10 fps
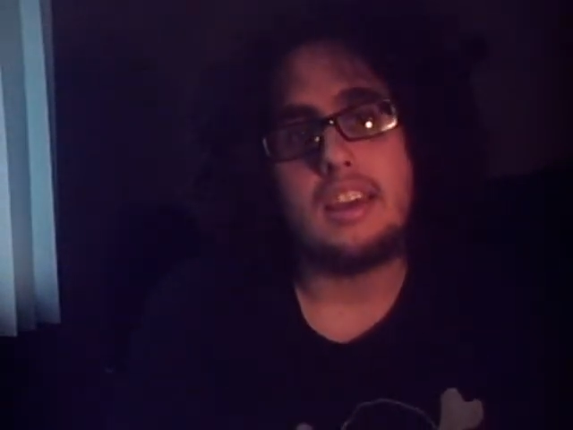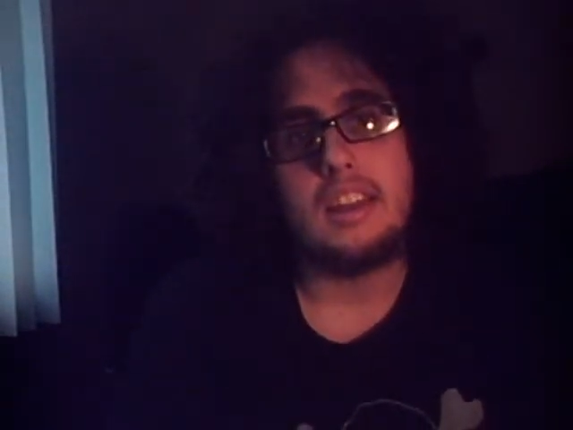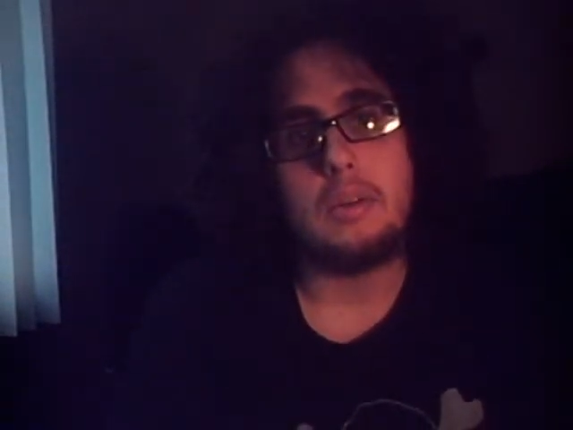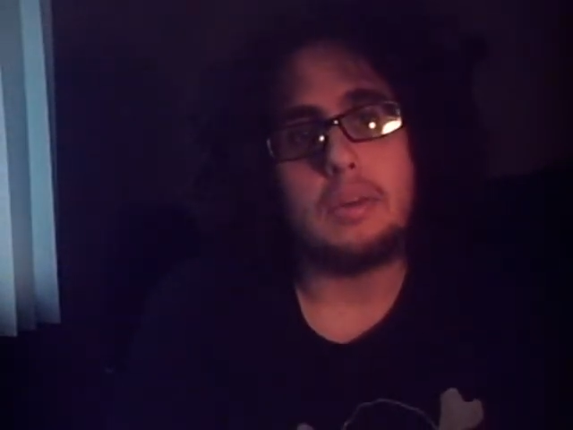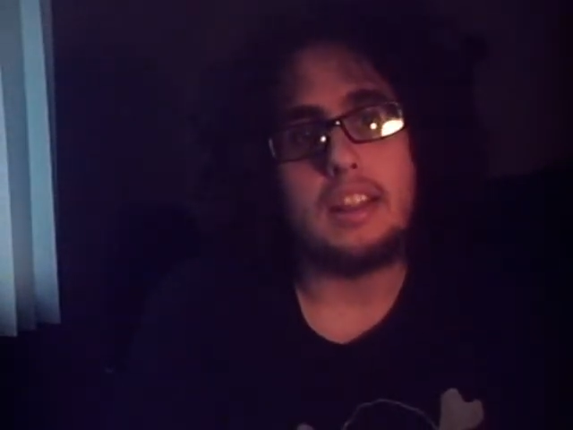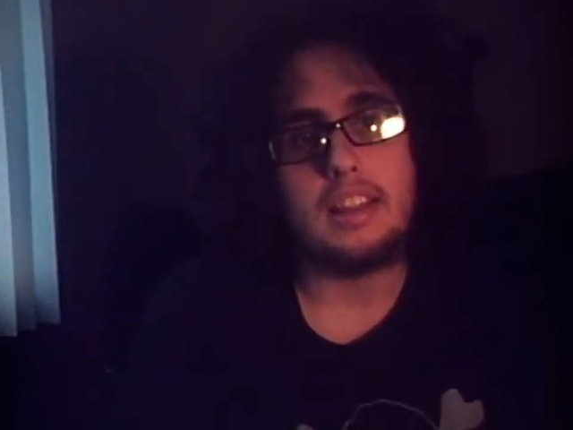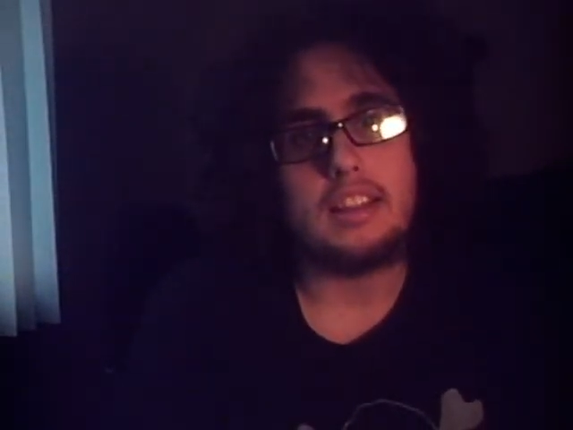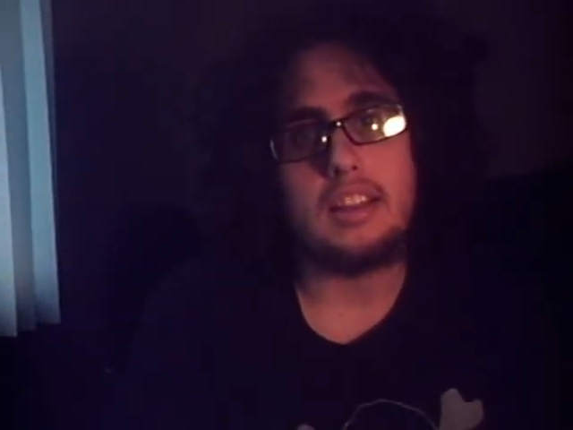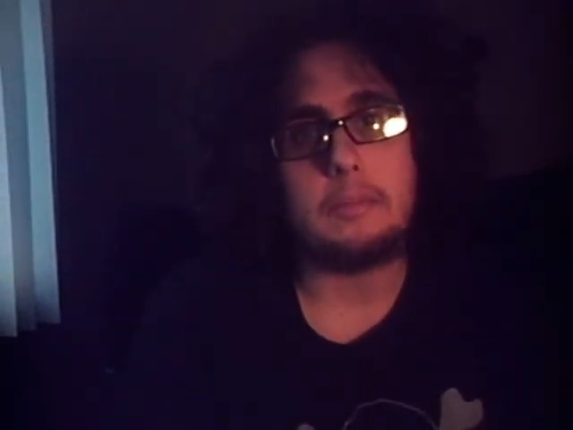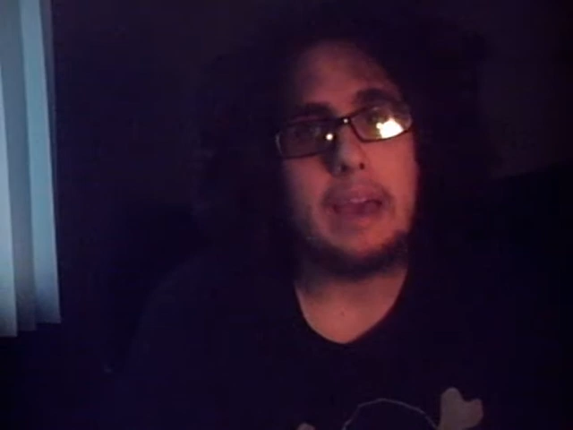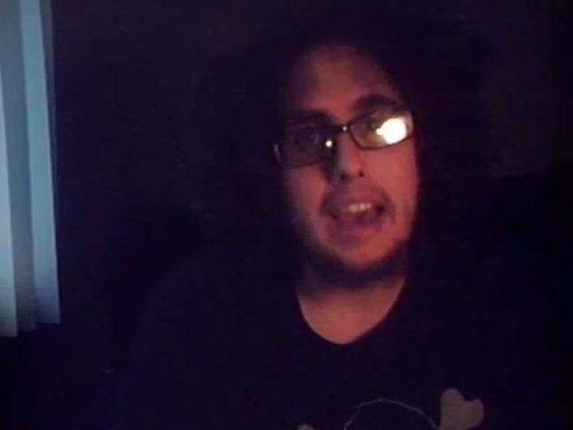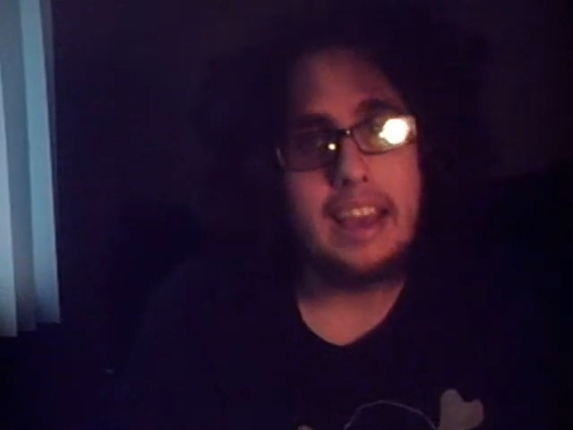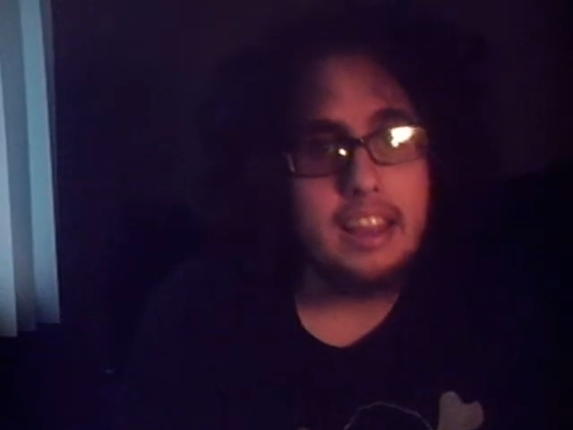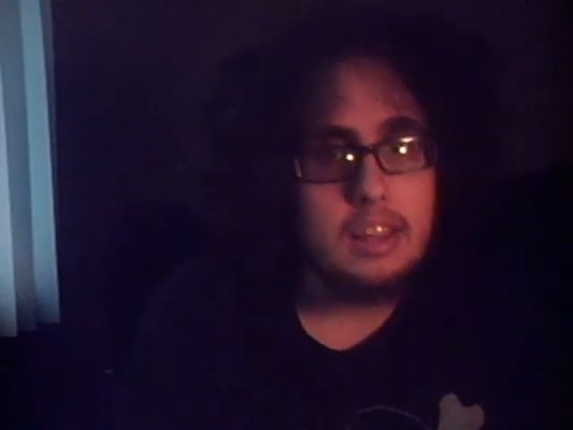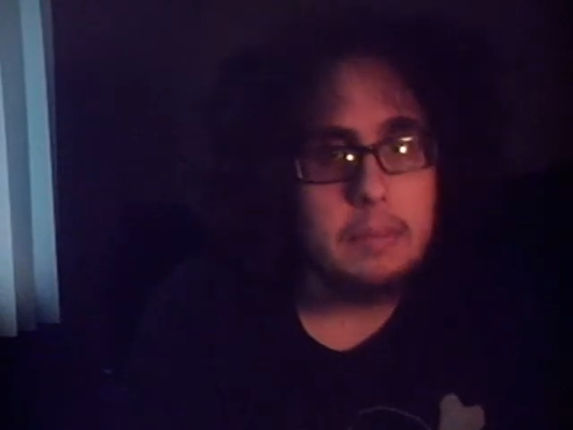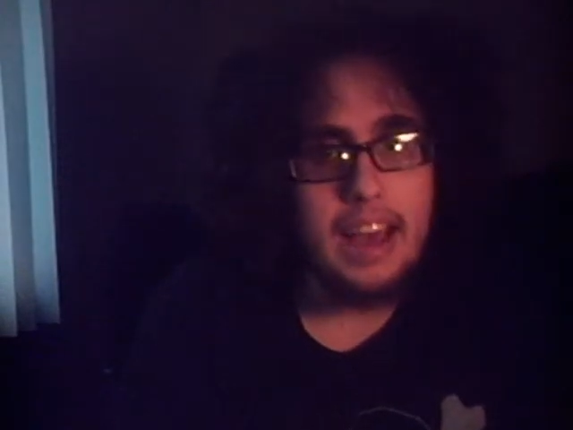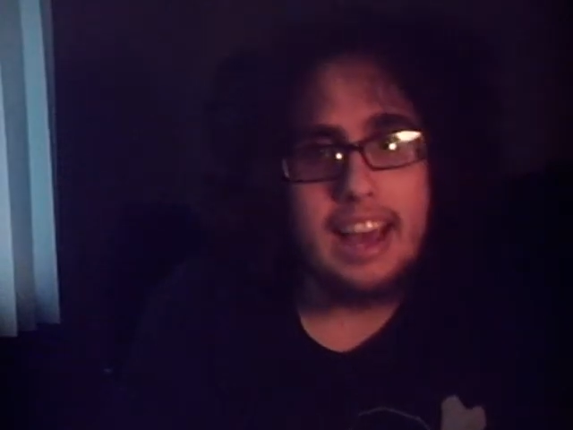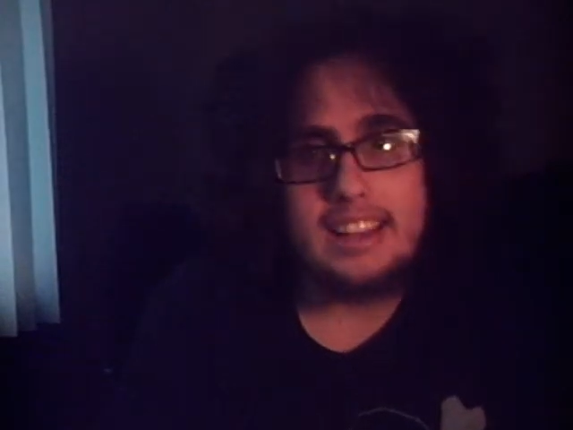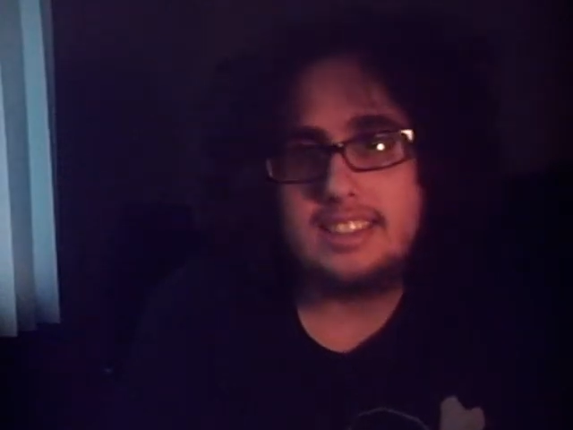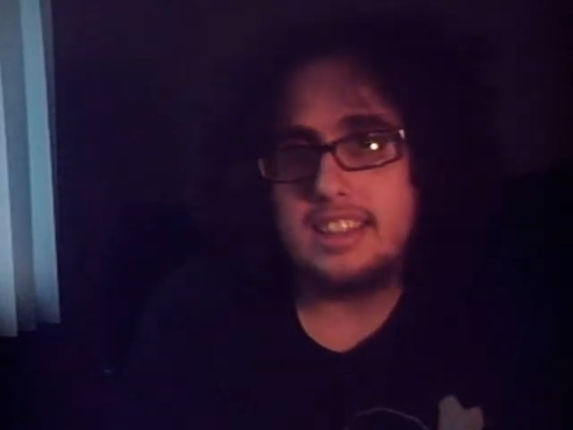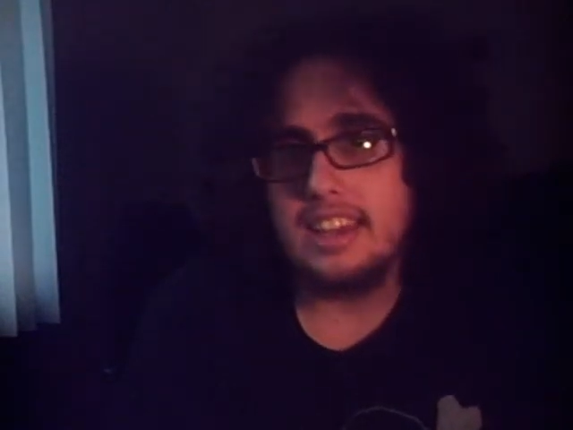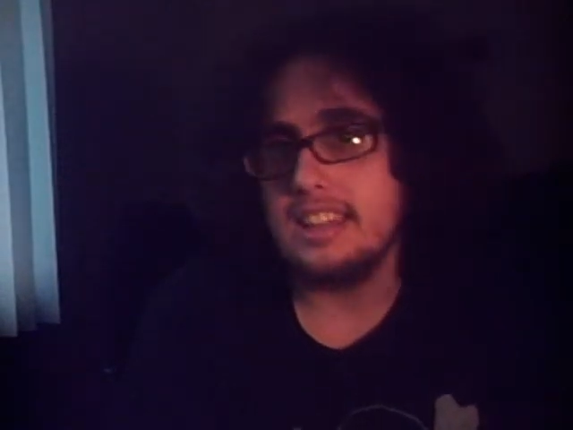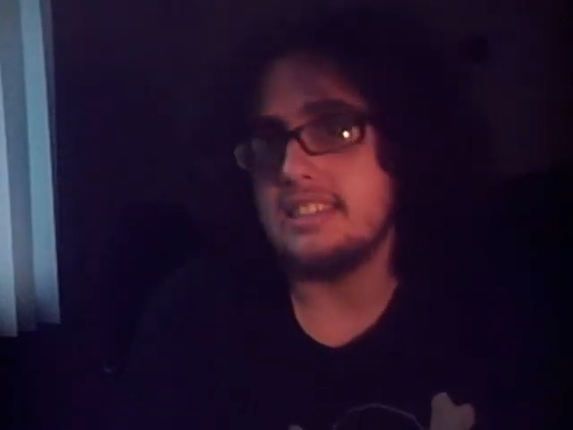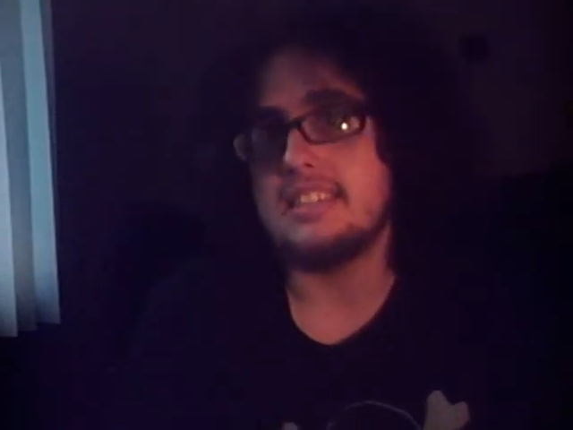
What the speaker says: You know, we like to look back on the past like